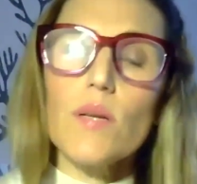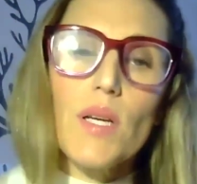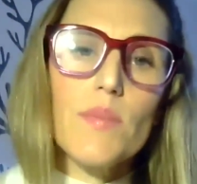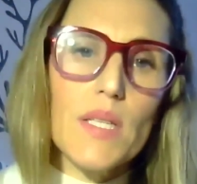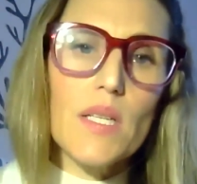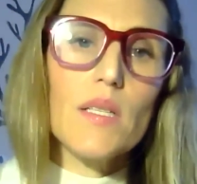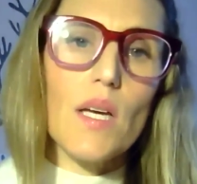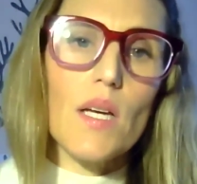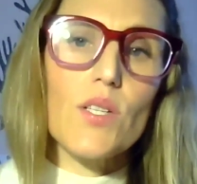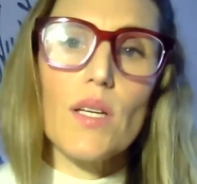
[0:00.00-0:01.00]
sometimes it
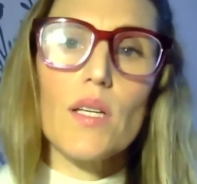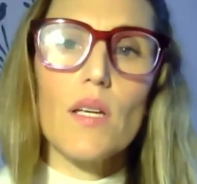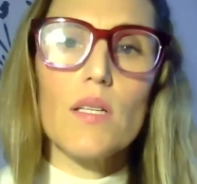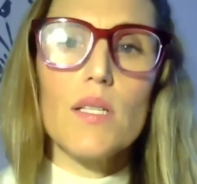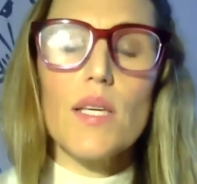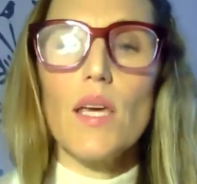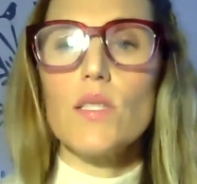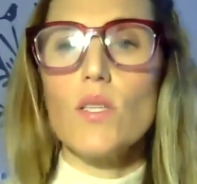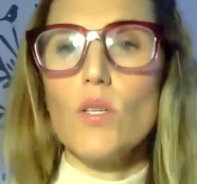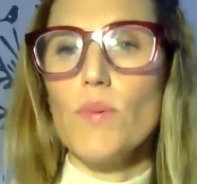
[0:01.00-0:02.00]
is actually. It is the
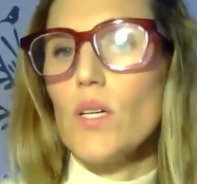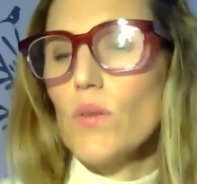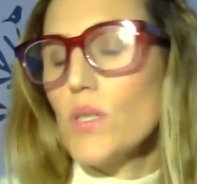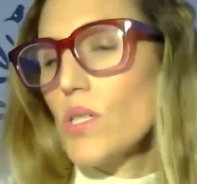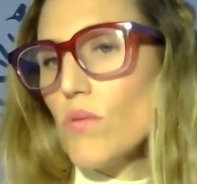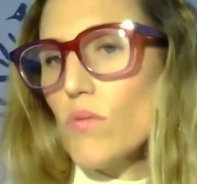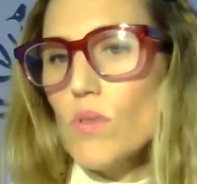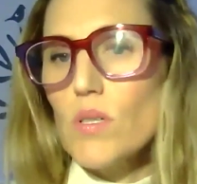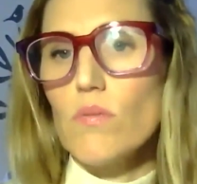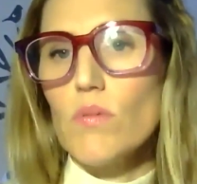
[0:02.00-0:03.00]
case that you might go into
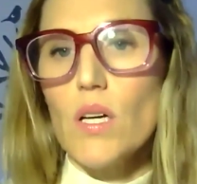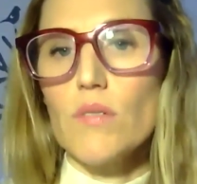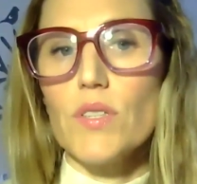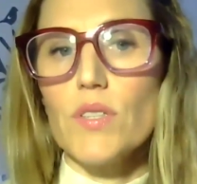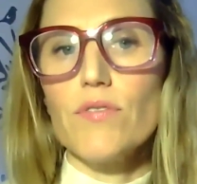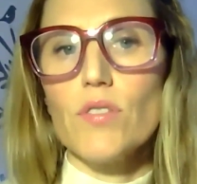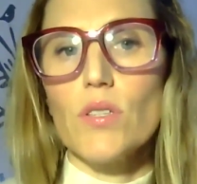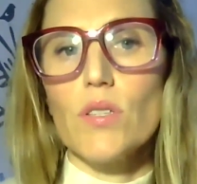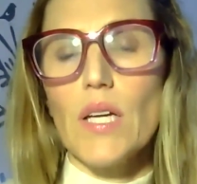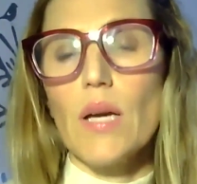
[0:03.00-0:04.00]
recovery for
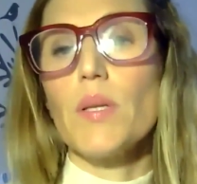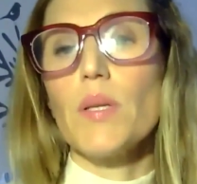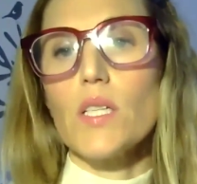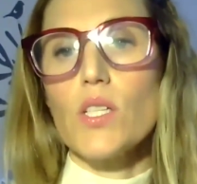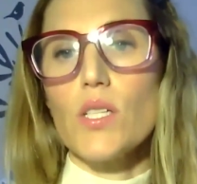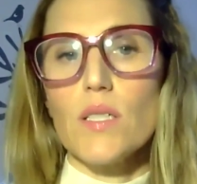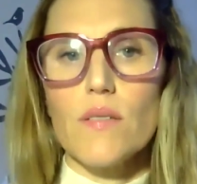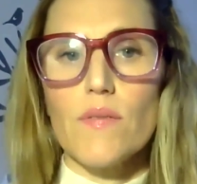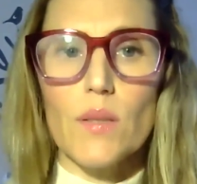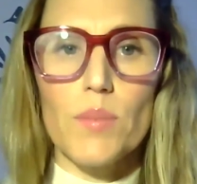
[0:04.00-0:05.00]
your gambling addiction
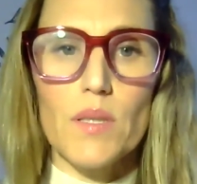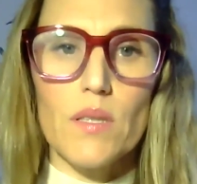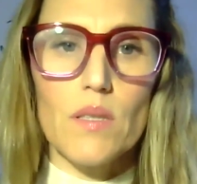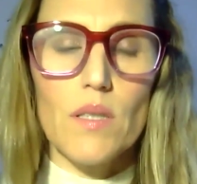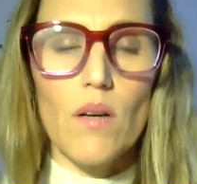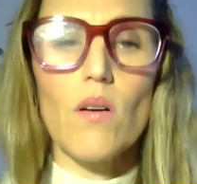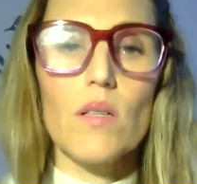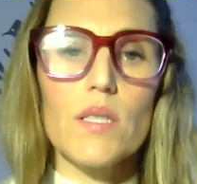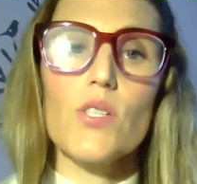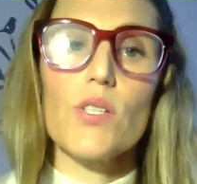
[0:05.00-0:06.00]
and develop an
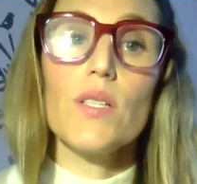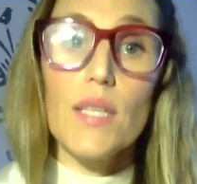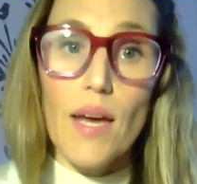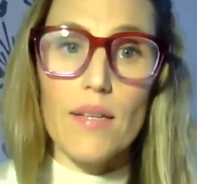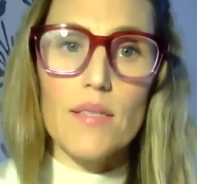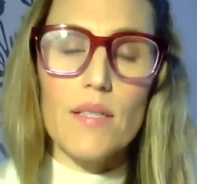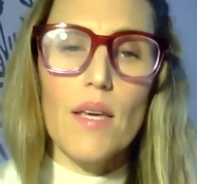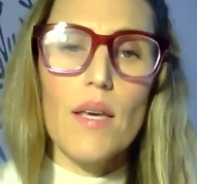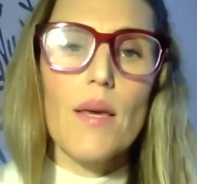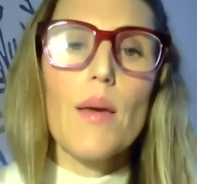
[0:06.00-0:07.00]
alcohol addiction. Yes.
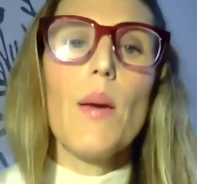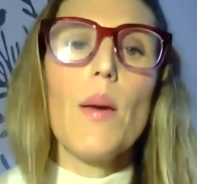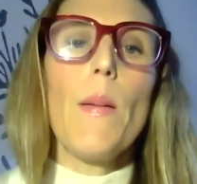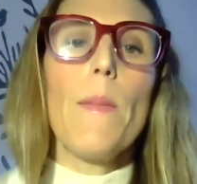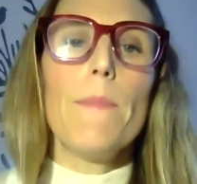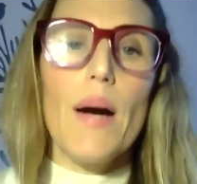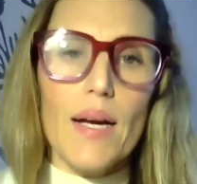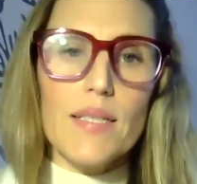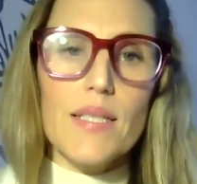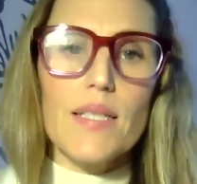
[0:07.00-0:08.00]

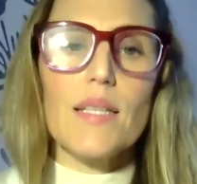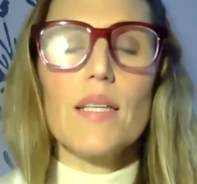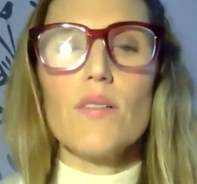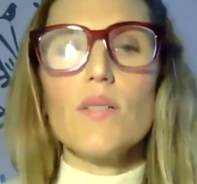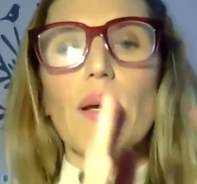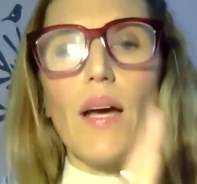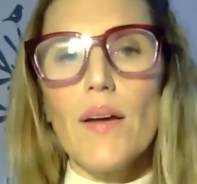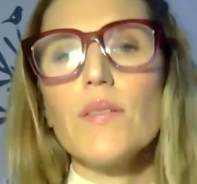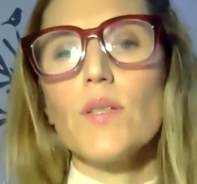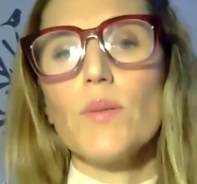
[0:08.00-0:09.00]
But here's my
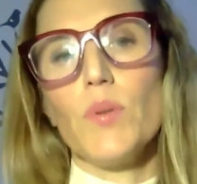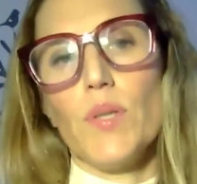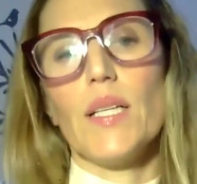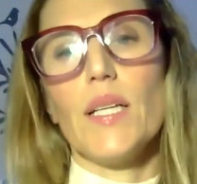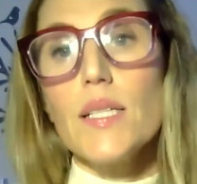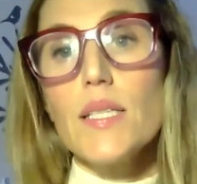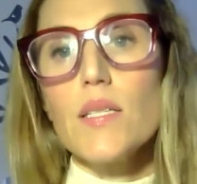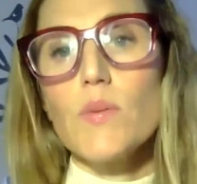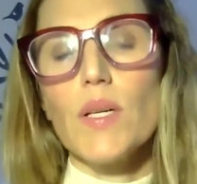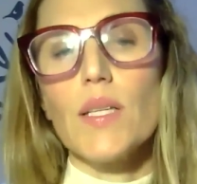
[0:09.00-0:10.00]
other point, and this
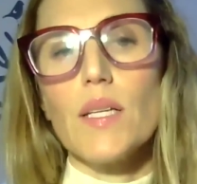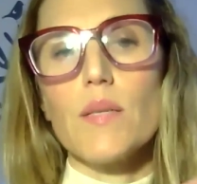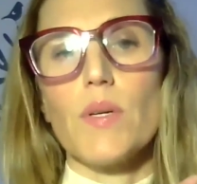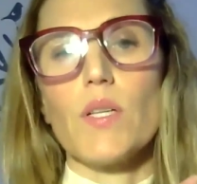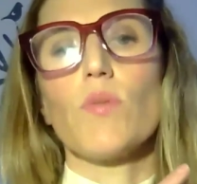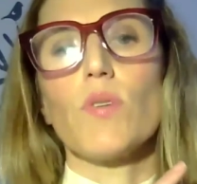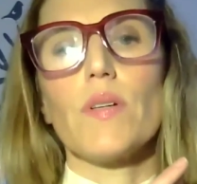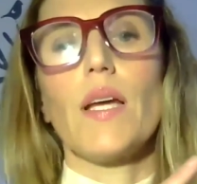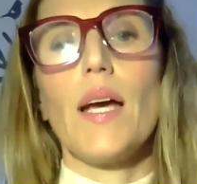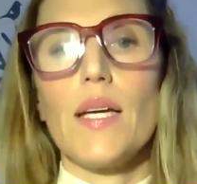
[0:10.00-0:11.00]
is one that is much more of
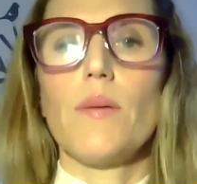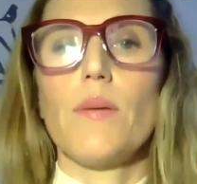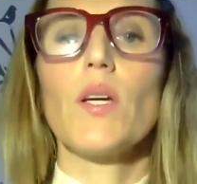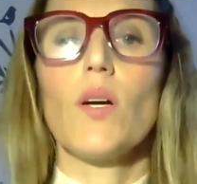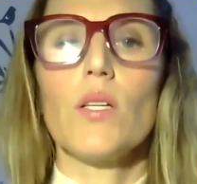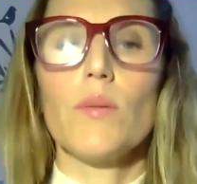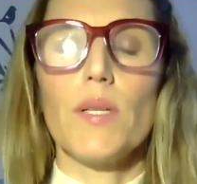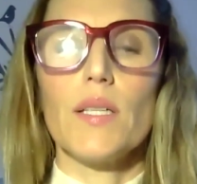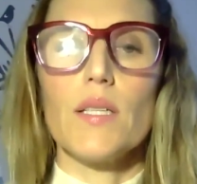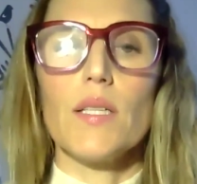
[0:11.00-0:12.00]
an academic
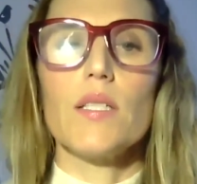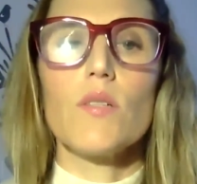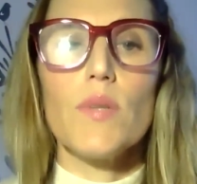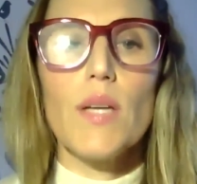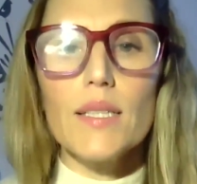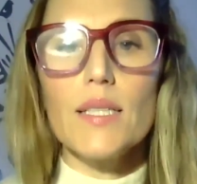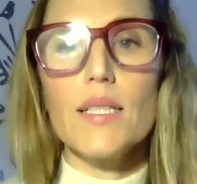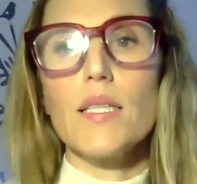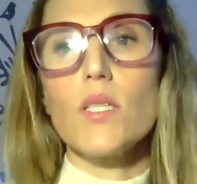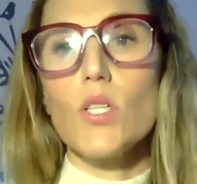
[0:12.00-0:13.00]
argument, is the reality
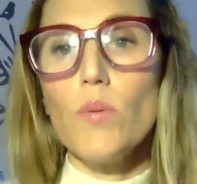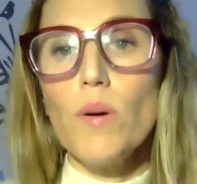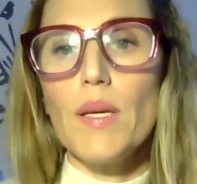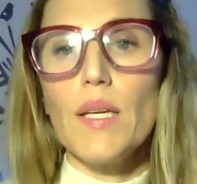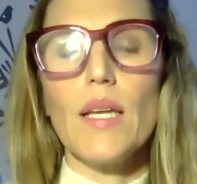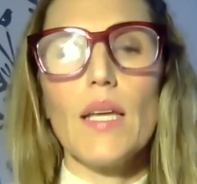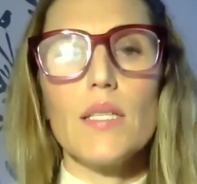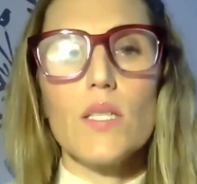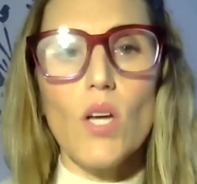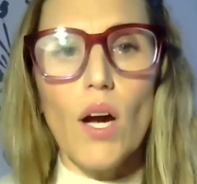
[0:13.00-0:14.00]
is dopamine
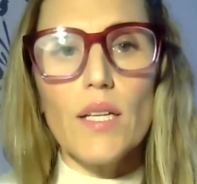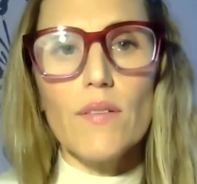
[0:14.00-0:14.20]
is not